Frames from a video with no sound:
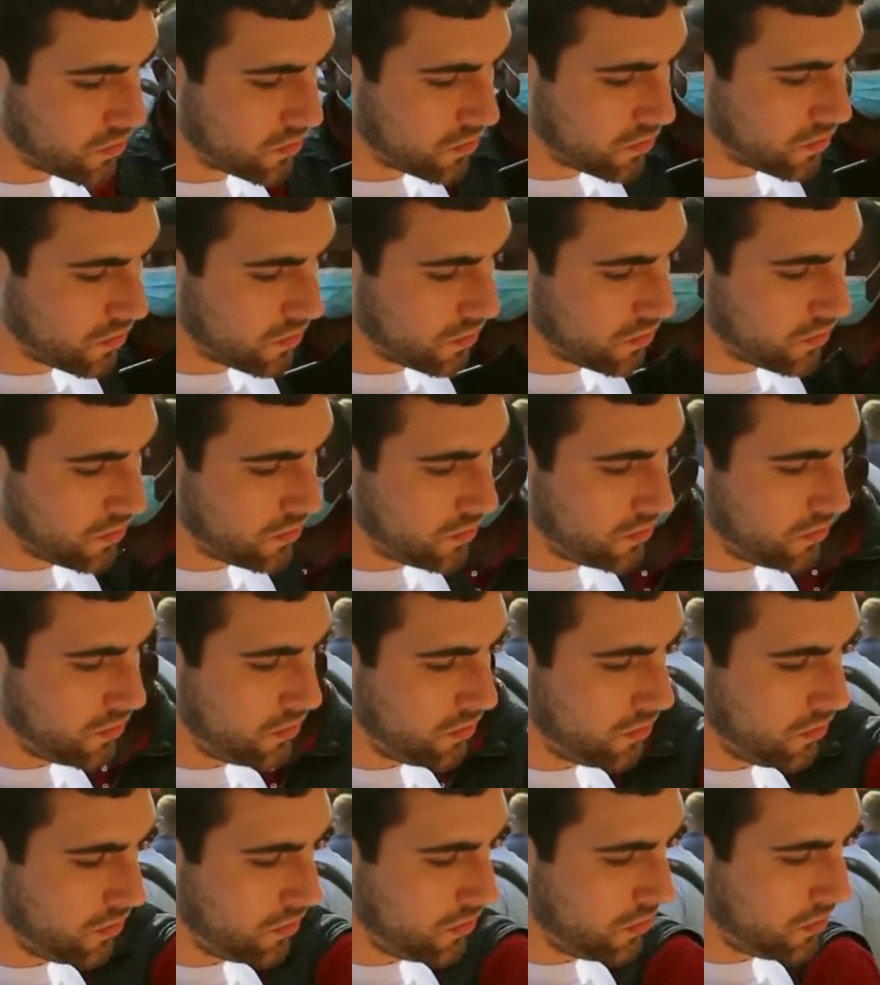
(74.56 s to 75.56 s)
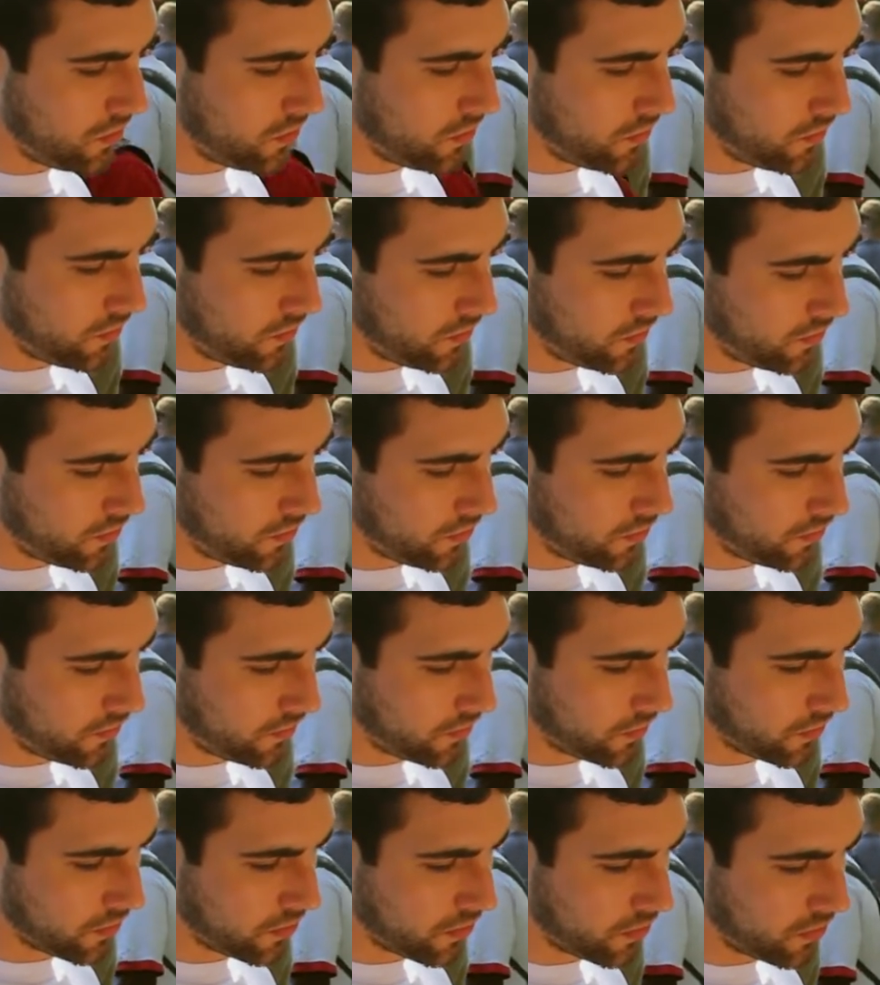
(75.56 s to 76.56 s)

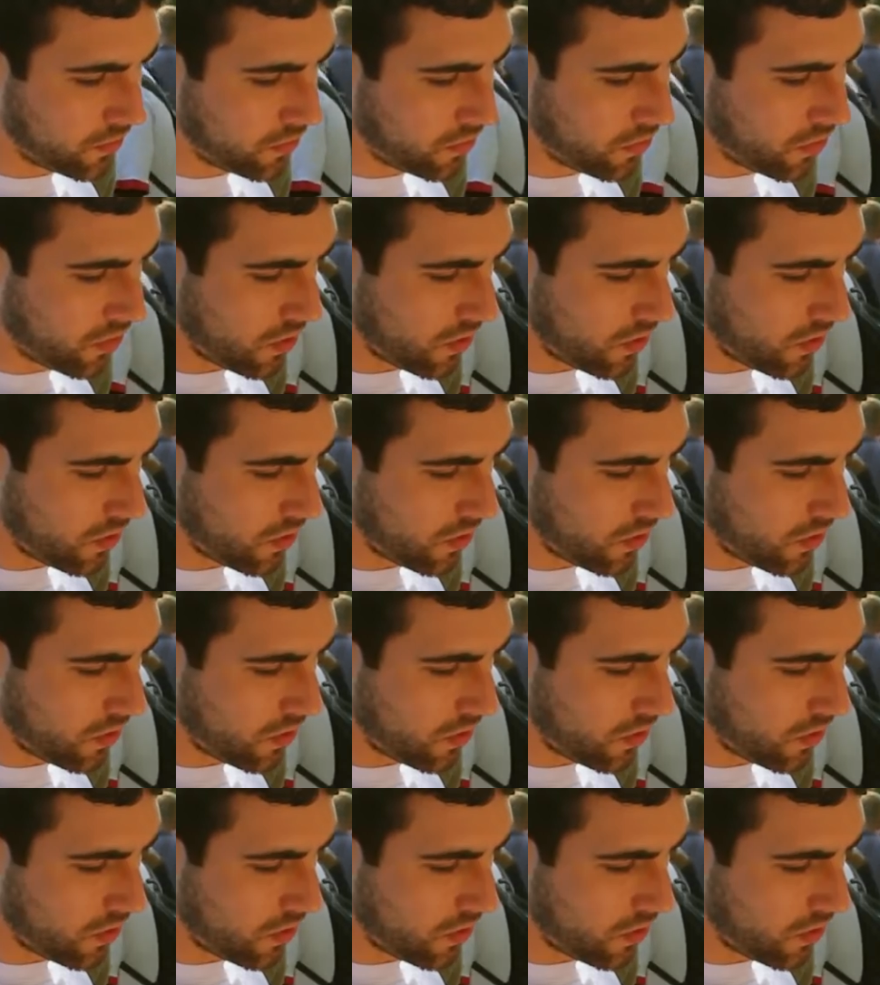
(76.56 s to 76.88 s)
The person shown says nothing.